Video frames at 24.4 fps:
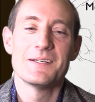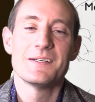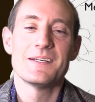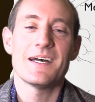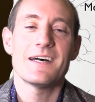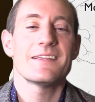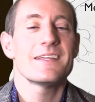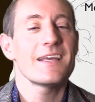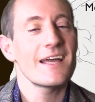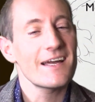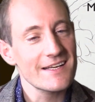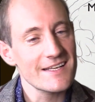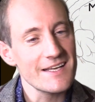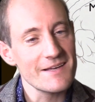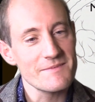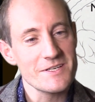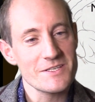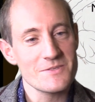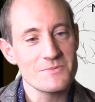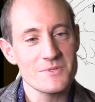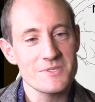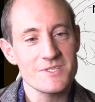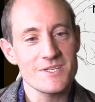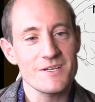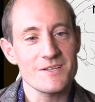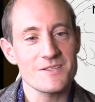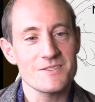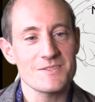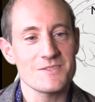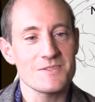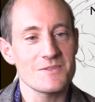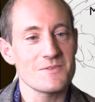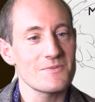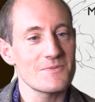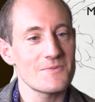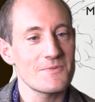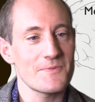And the academics will start
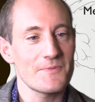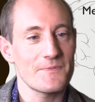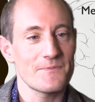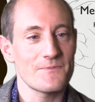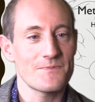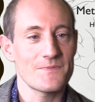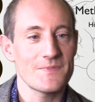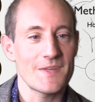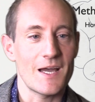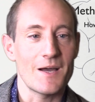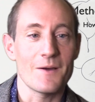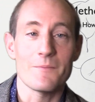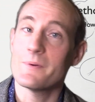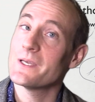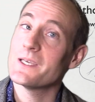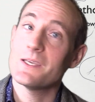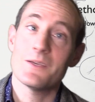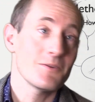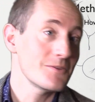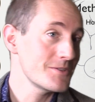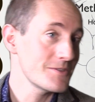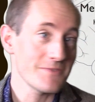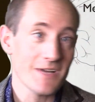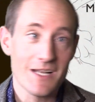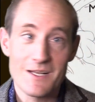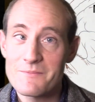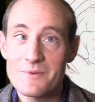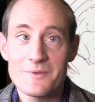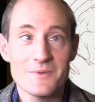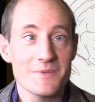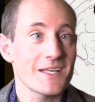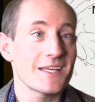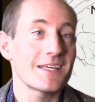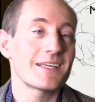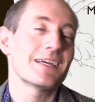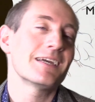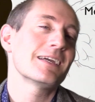sort of helping you develop your
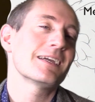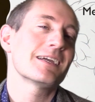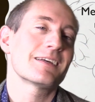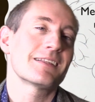thinking,